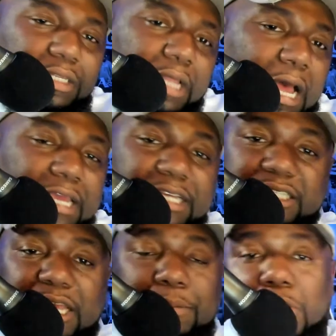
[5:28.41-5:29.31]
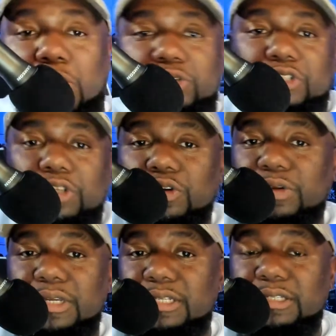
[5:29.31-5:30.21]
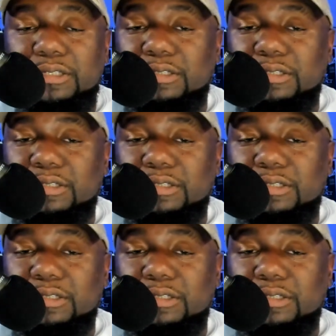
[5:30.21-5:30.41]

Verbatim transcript: I guess they opposed to unions.